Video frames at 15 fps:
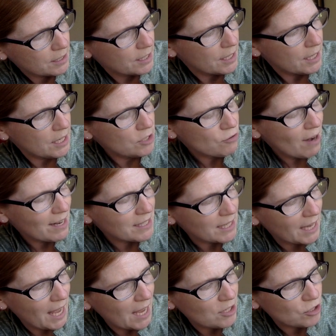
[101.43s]
He tried to
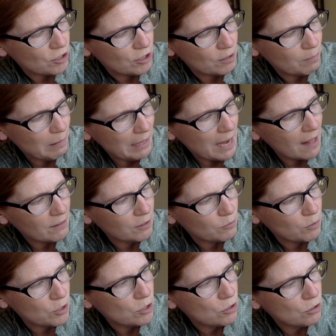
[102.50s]
catch her, but Helen
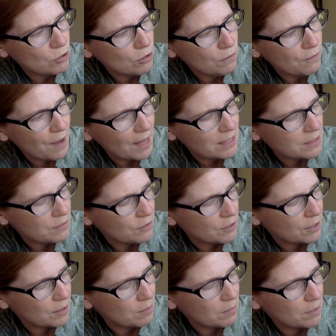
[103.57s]
was too fast for
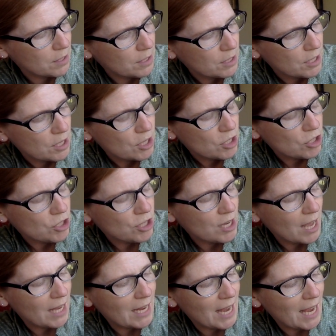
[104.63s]
him. She
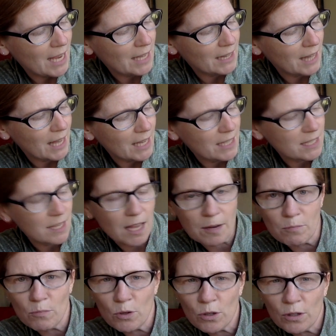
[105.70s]
had 8 legs
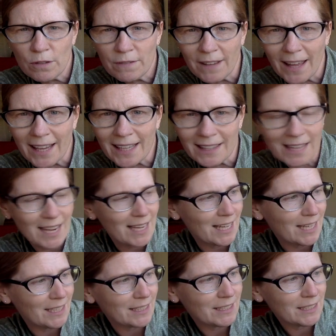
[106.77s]
and moved like
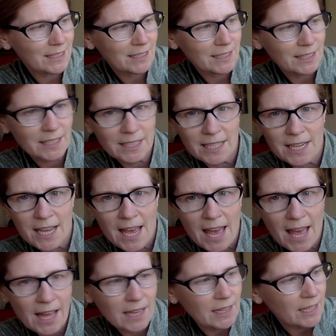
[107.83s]
lightning.
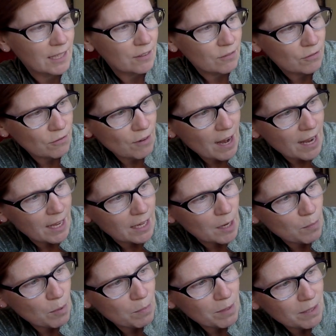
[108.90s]
Helen ran
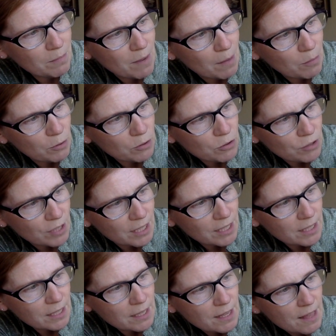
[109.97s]
up a big maple tree.
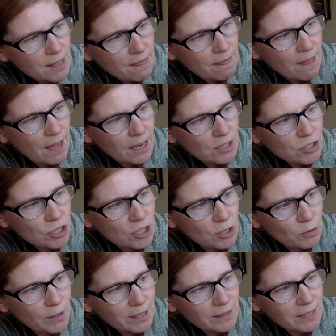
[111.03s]
Then she
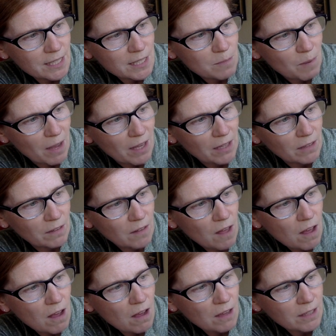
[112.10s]
quickly spun a
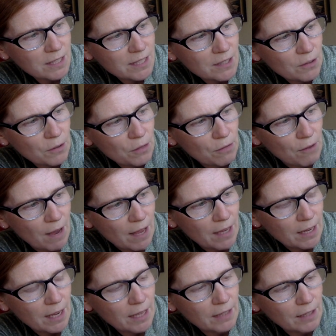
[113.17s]
long silk thread
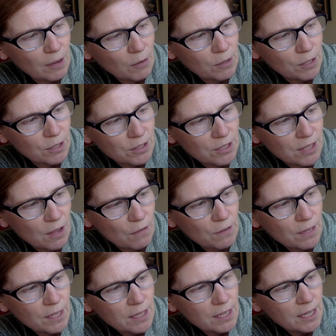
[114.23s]
and lowered herself
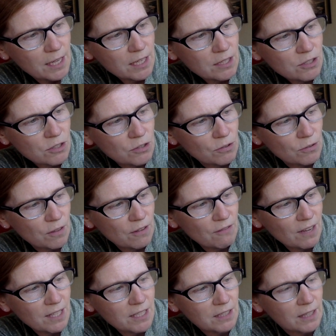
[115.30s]
into the
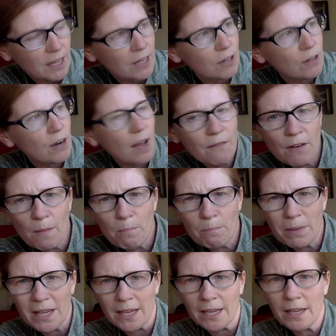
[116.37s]
ventilator of a
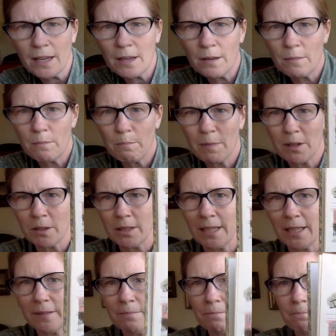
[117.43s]
big
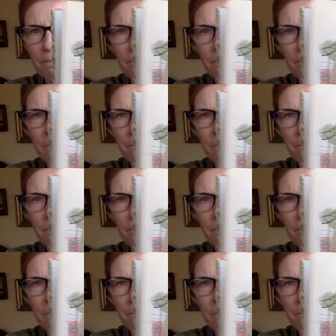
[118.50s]
building.